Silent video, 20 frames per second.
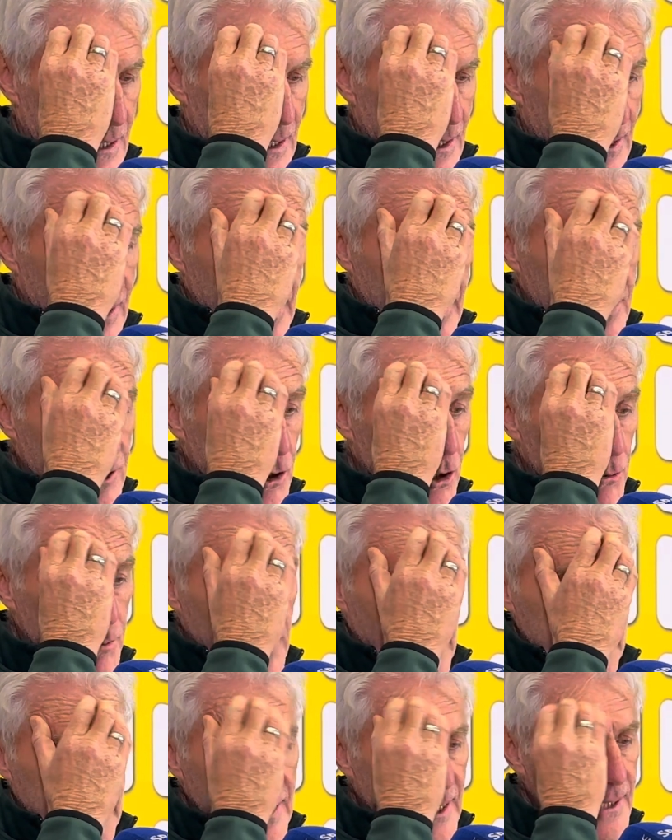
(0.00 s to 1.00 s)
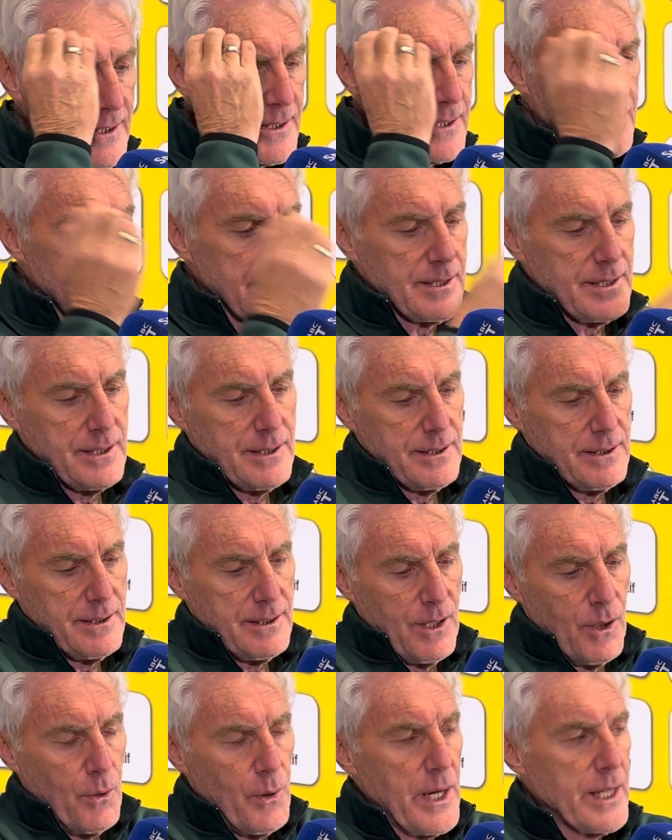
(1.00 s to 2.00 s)
Let's hope that that's
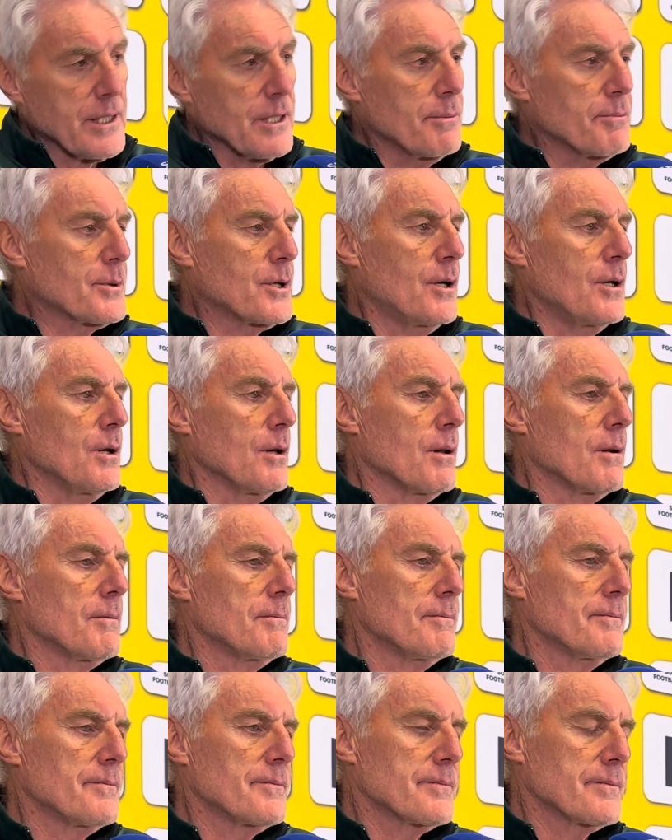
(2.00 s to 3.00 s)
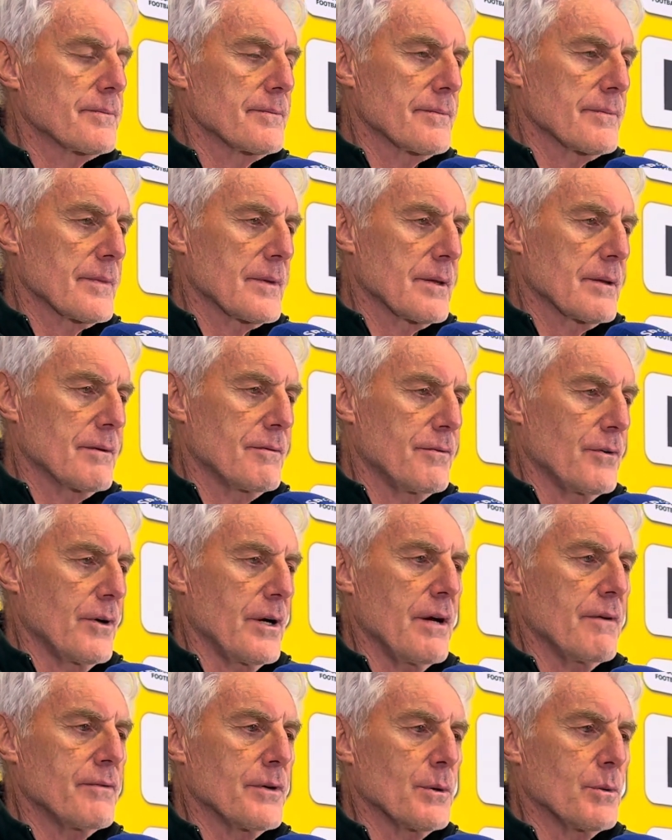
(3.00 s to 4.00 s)
a wake-up call for
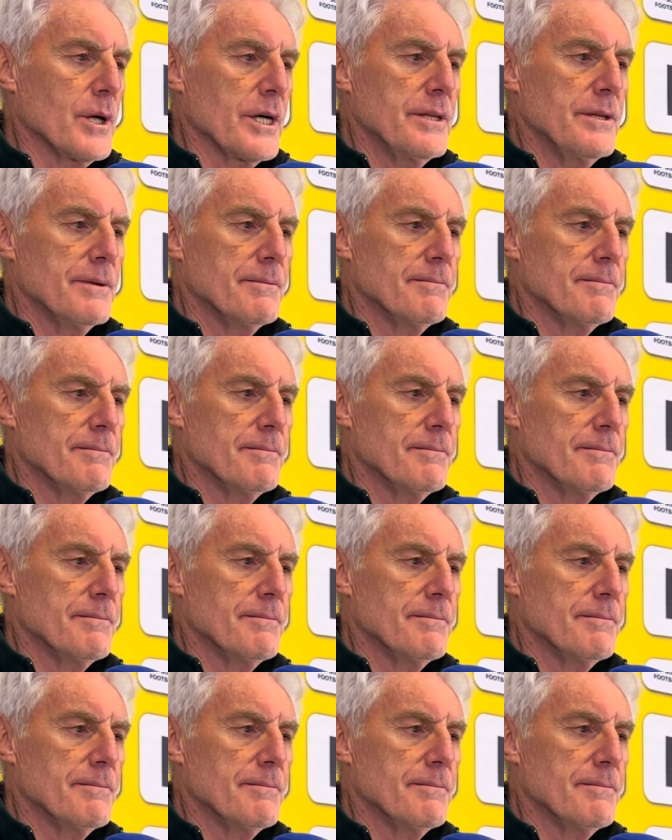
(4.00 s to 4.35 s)
everyone